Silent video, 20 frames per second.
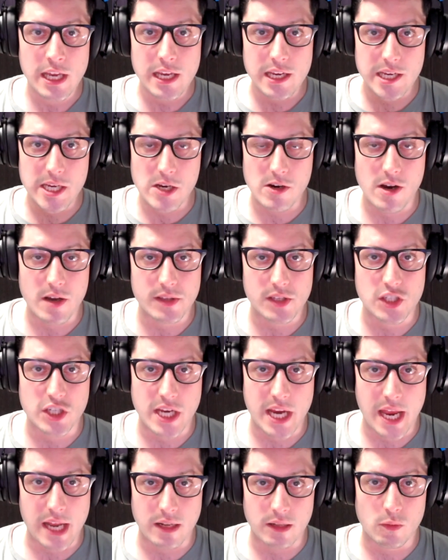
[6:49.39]
Here on the
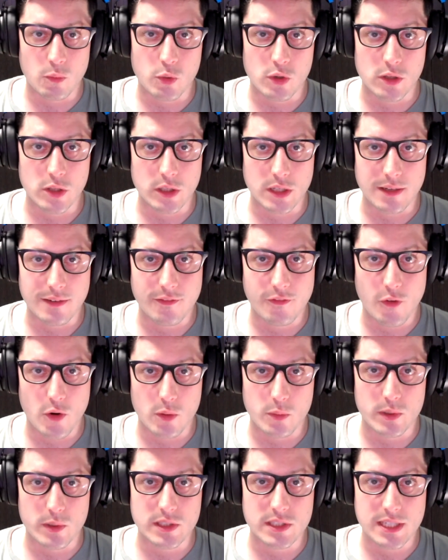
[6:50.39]
channel, we're looking
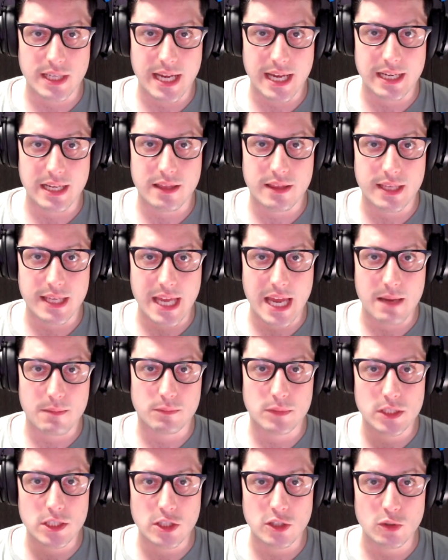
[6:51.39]
forward to getting the
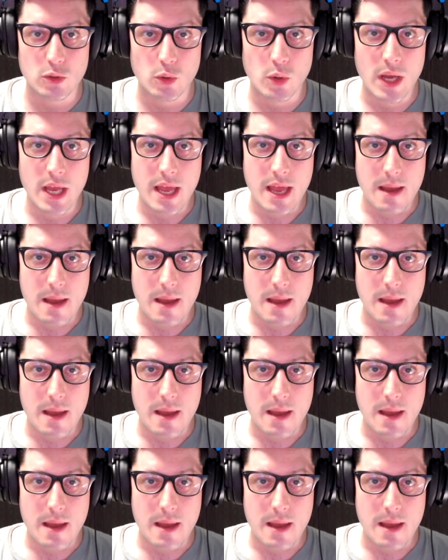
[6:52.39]
M2